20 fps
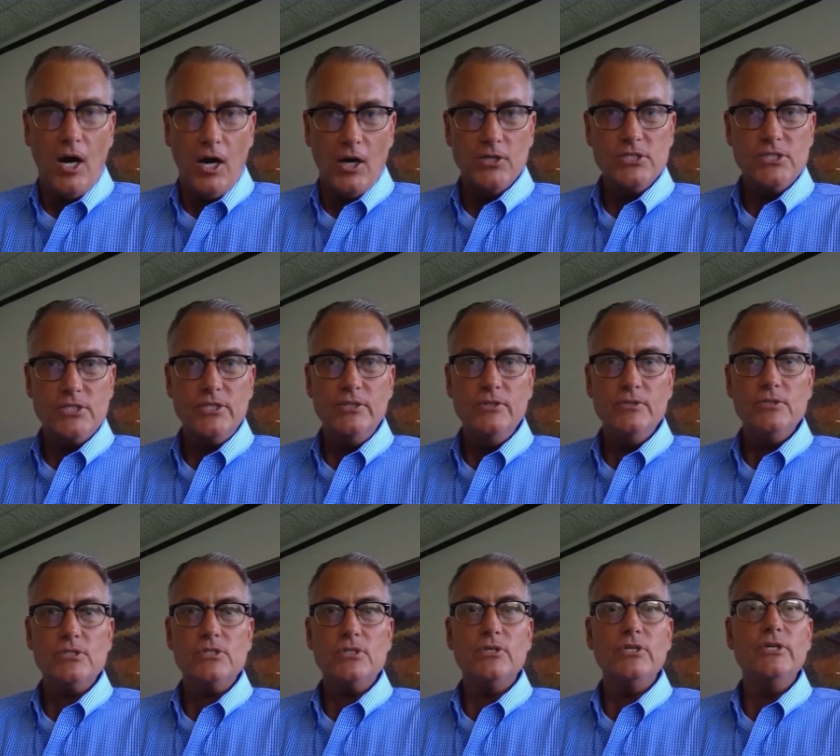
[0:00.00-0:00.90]
Our
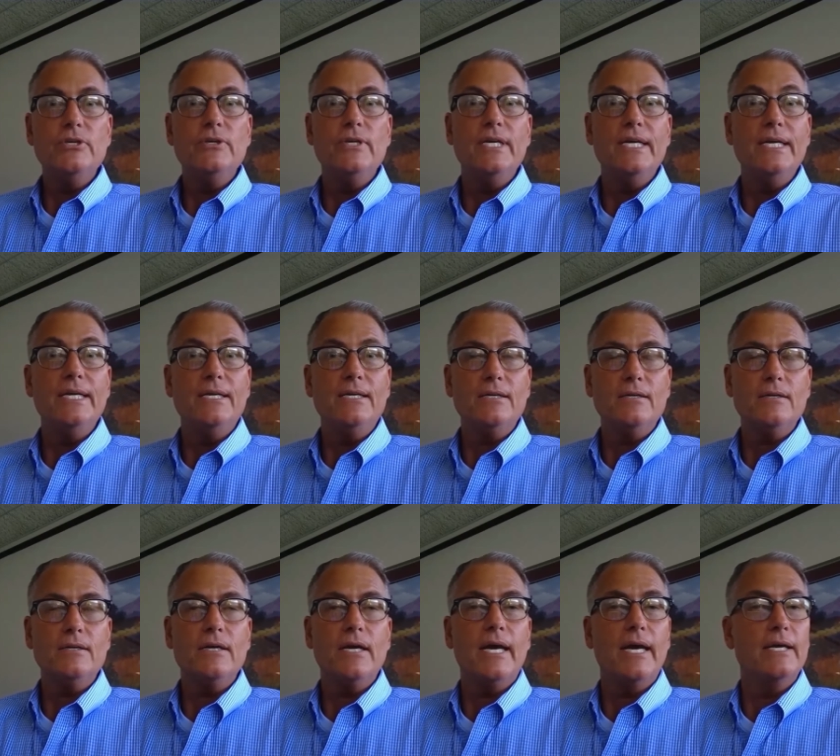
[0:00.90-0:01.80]
students are unique
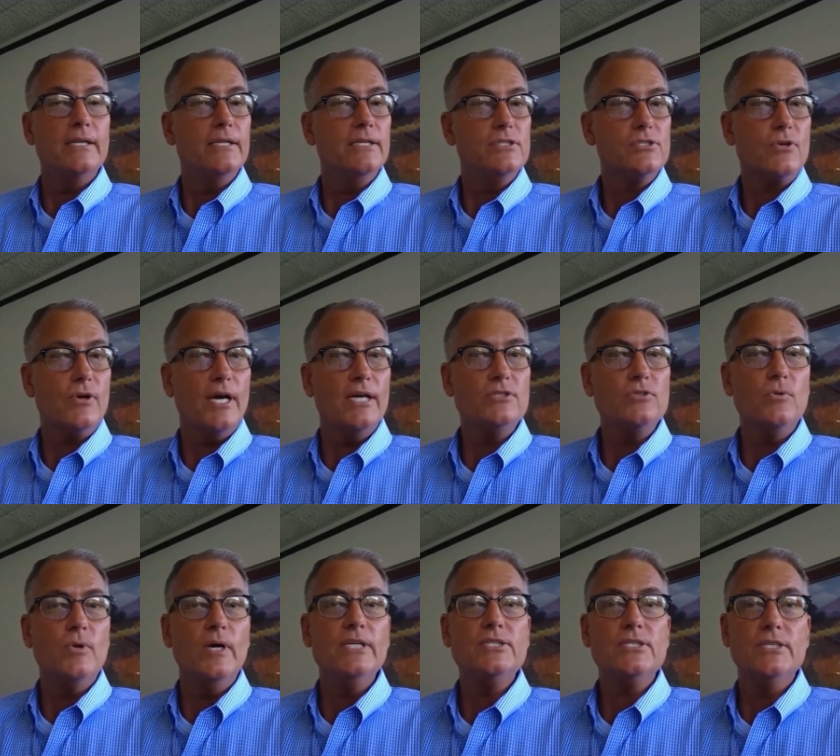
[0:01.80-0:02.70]
and this
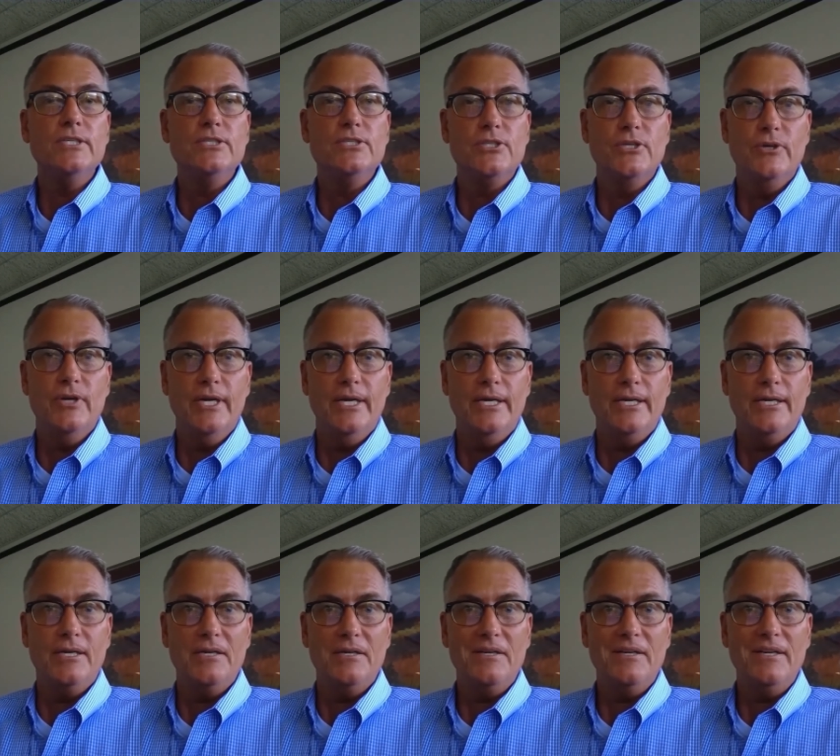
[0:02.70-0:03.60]
graduation is
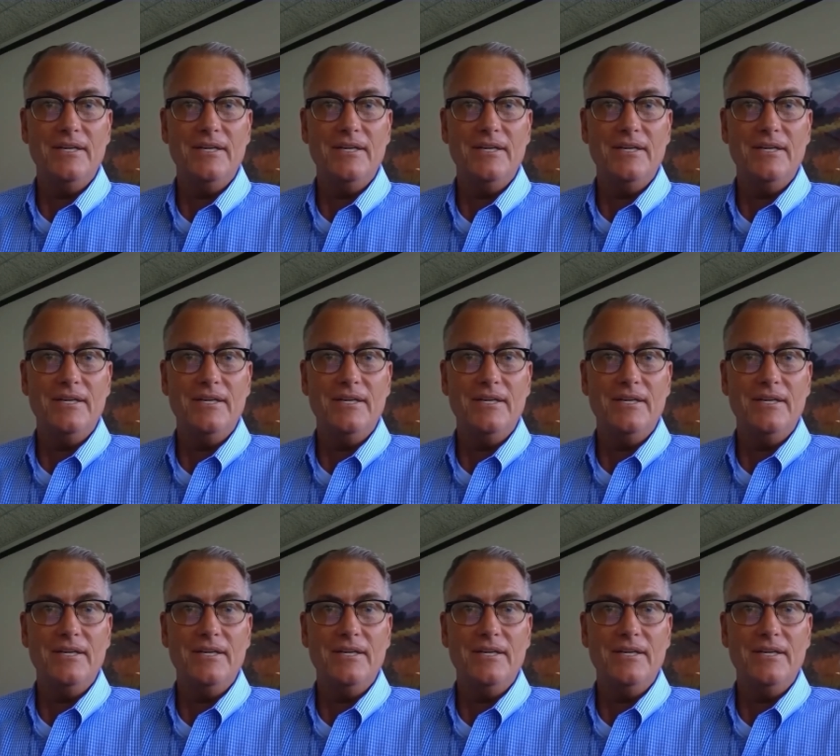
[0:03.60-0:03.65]
unique.